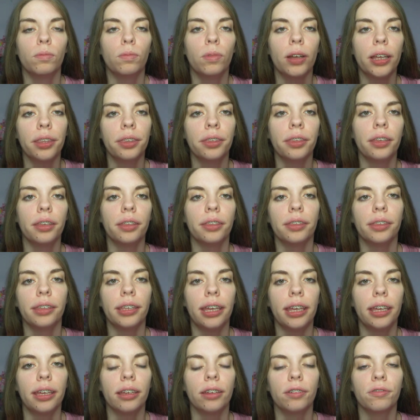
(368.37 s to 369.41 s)
when
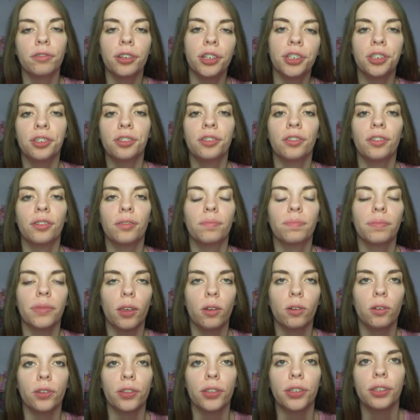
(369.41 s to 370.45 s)
the original
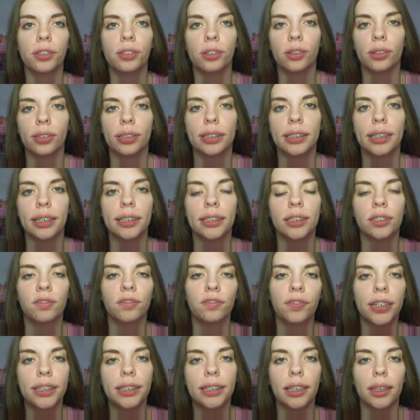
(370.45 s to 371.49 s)

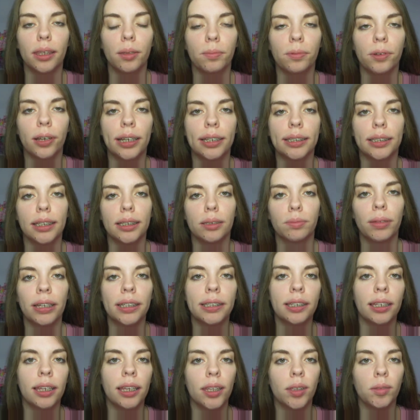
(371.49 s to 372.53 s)
orthodontist fitted the braces,
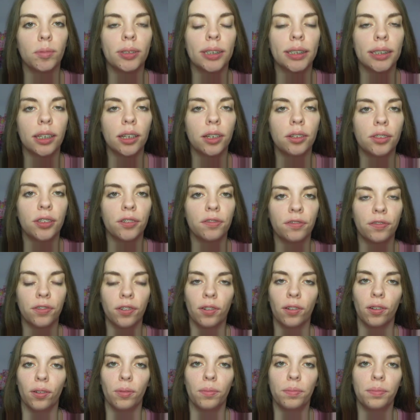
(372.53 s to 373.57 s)
my teeth were so
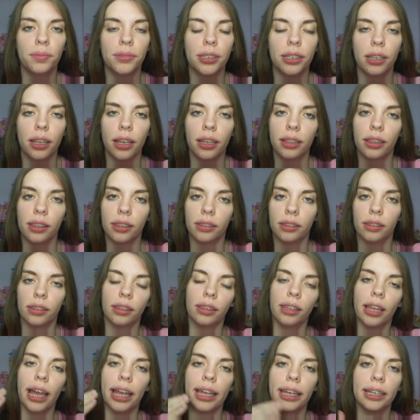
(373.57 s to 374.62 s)
deformed and
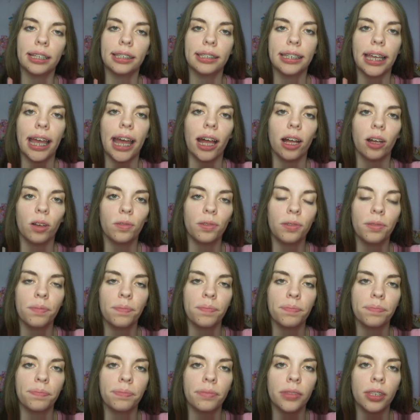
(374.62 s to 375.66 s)
lying down
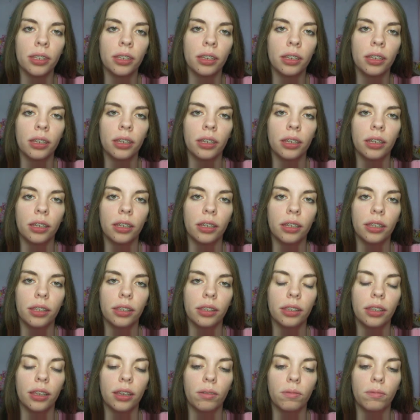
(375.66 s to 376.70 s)

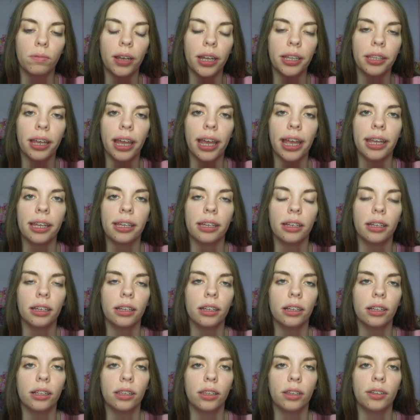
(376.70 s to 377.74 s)
that when I
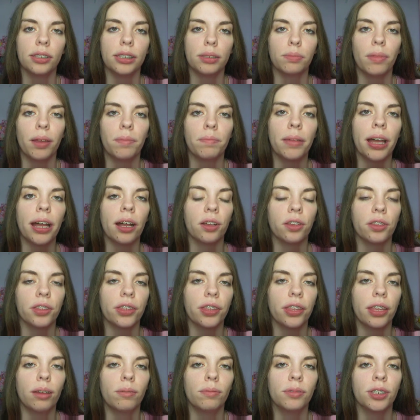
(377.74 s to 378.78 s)
closed my mouth
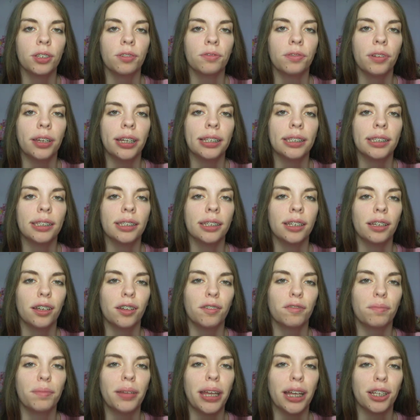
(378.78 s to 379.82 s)
there was a risk
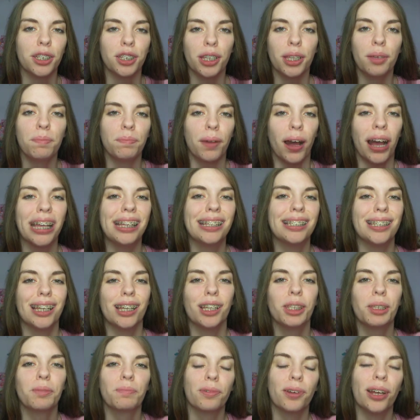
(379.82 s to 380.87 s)
of me actually
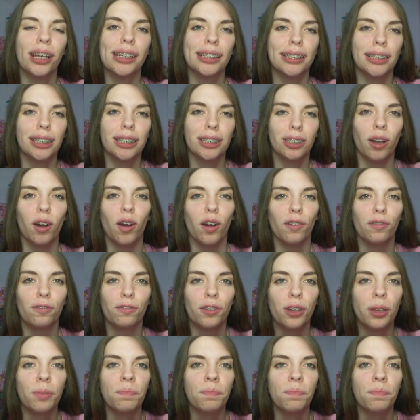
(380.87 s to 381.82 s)
biting the braces off.